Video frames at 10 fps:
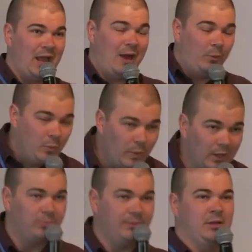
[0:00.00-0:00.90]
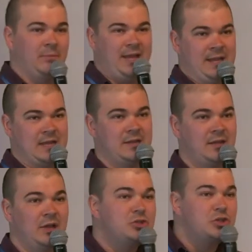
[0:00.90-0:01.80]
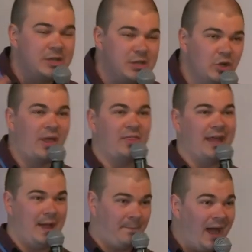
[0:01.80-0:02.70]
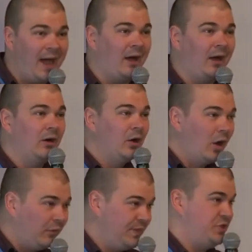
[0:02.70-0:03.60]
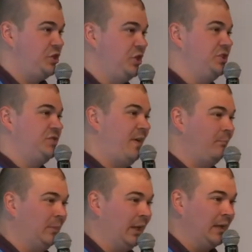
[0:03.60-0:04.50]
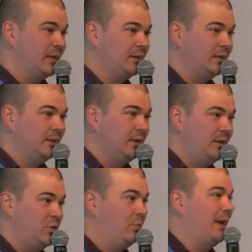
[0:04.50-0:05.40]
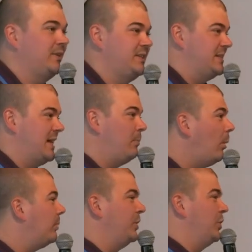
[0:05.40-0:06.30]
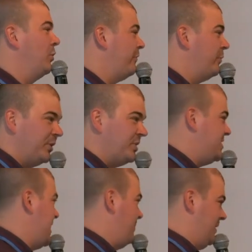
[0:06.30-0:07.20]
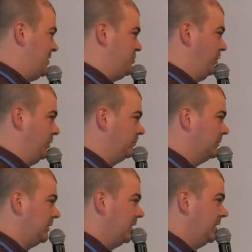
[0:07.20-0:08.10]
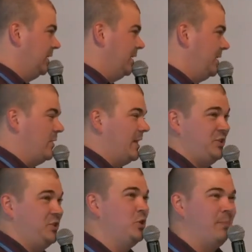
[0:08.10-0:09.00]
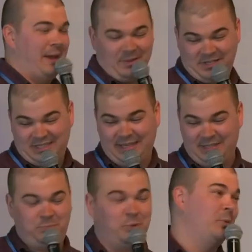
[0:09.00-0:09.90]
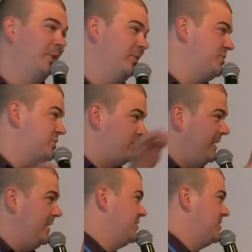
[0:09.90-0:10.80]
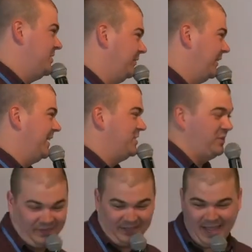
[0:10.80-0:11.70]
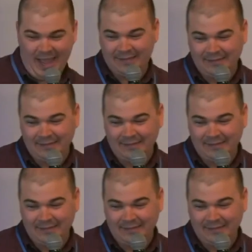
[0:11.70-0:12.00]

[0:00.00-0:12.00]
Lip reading: are we welcoming them in? Do they know that they are part of this church family? The reality is, I probably don't know everybody's name in this room. You get to know mine because it gets put up on the screen and stuff in case you forget.